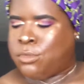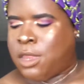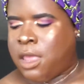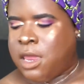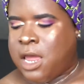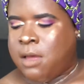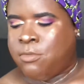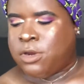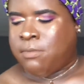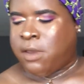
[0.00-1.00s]
And I'm
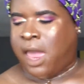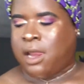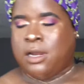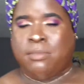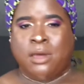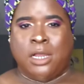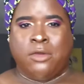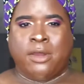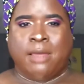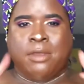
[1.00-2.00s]
gonna pick out a lip
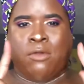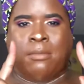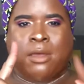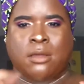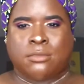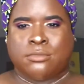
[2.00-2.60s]
color and I'll be right back.